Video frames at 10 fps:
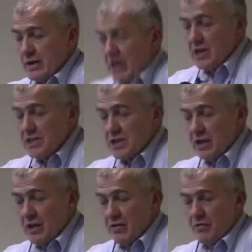case
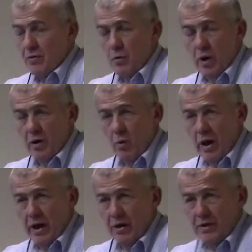studies for quite a
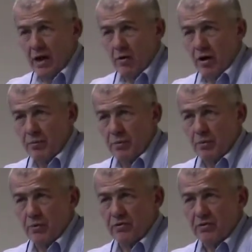while now on
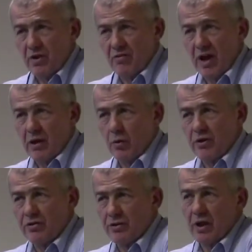people's
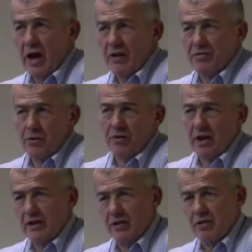evaluation life, their
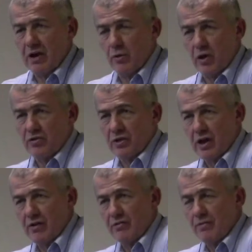daily evaluation
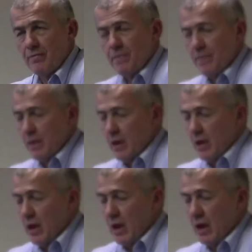life.
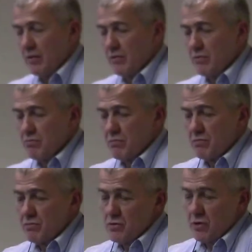And
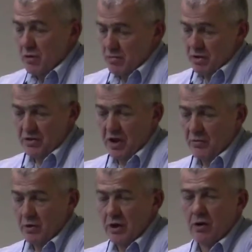this
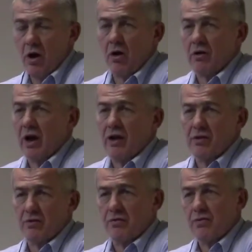takes me into all
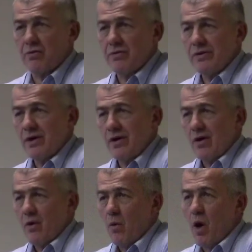kinds of
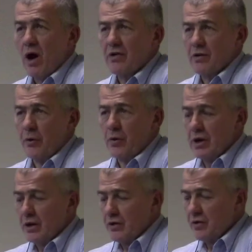walks and
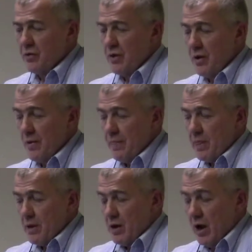arenas.
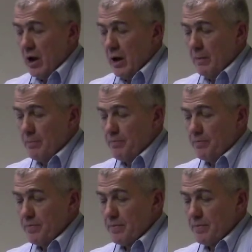Um,